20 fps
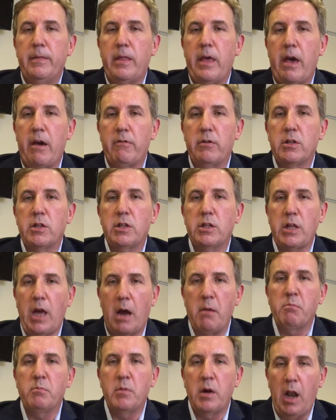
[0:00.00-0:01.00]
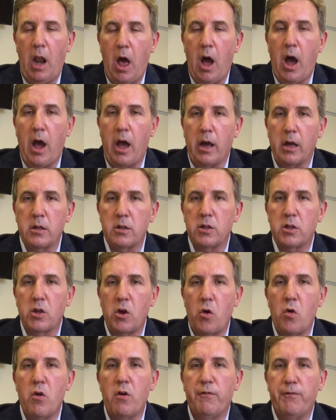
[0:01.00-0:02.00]
There are some clients
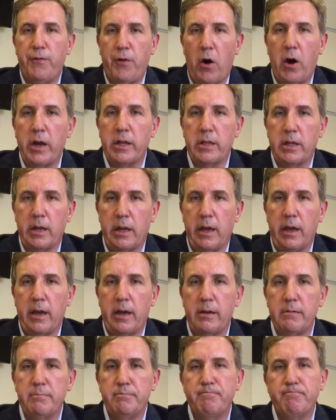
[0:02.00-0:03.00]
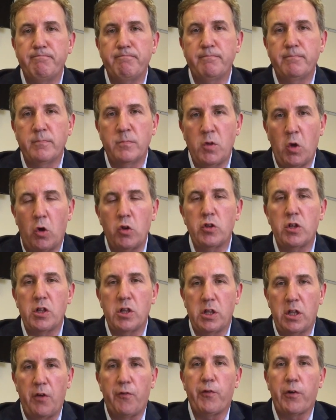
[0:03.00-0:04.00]
who are finding it not
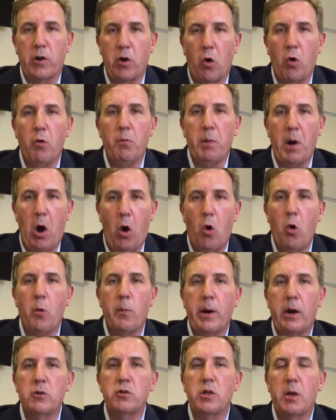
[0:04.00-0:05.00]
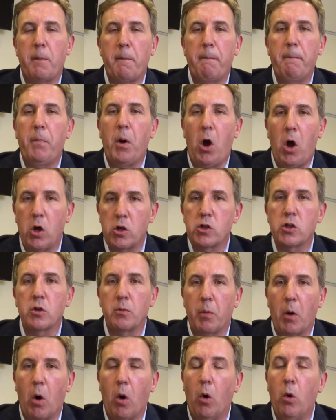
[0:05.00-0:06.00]
just difficult, but almost
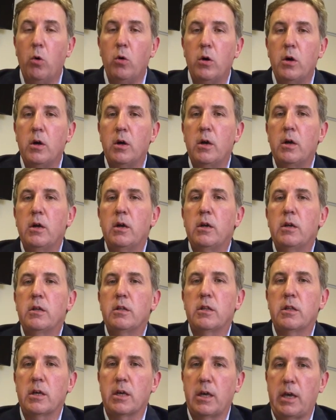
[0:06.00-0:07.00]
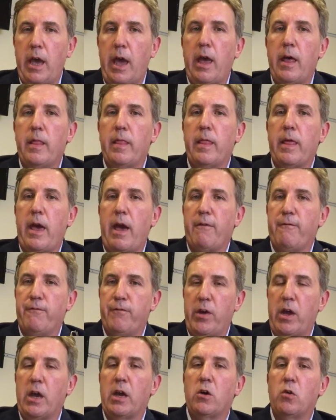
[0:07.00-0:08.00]
impossible to get their
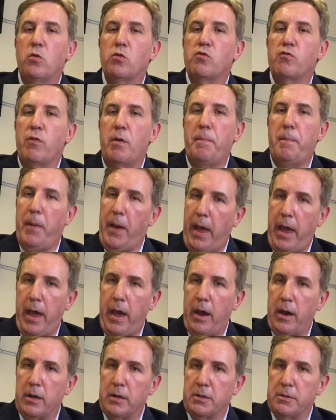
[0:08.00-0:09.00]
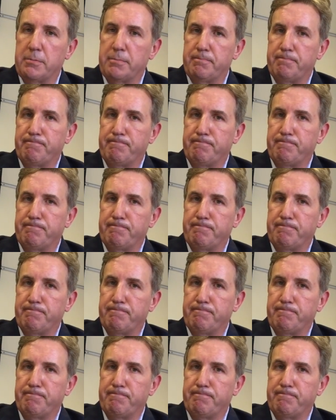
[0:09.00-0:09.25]
vehicles repaired.